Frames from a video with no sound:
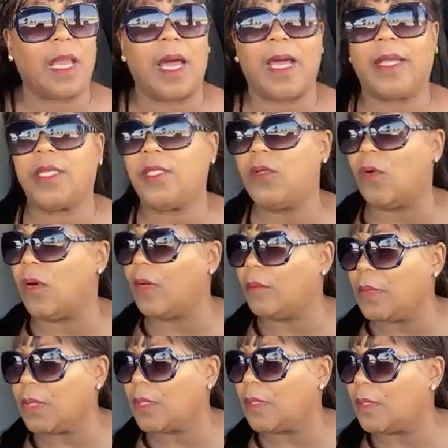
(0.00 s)
Yeah. Lying
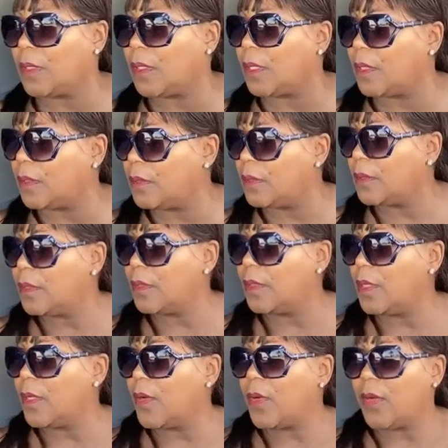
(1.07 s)
dormant, you know.
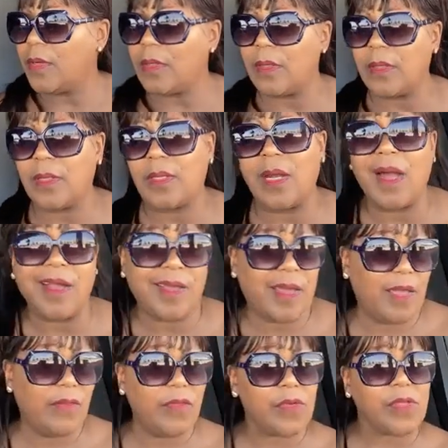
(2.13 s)

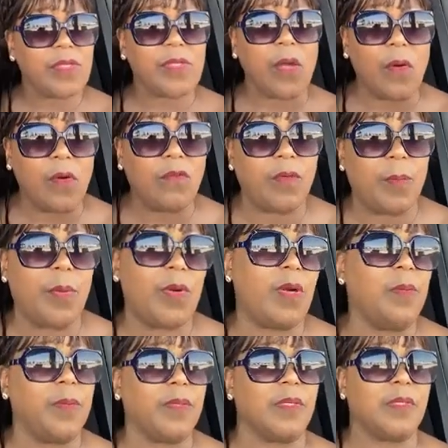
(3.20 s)
God gave your soul for
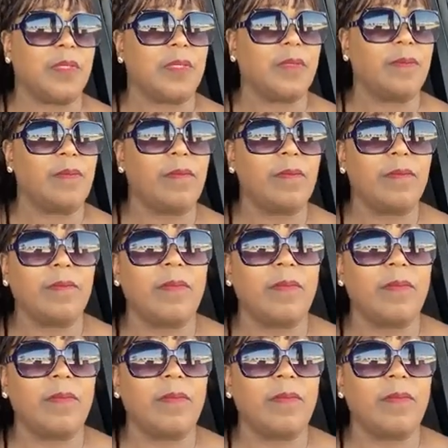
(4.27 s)
purpose.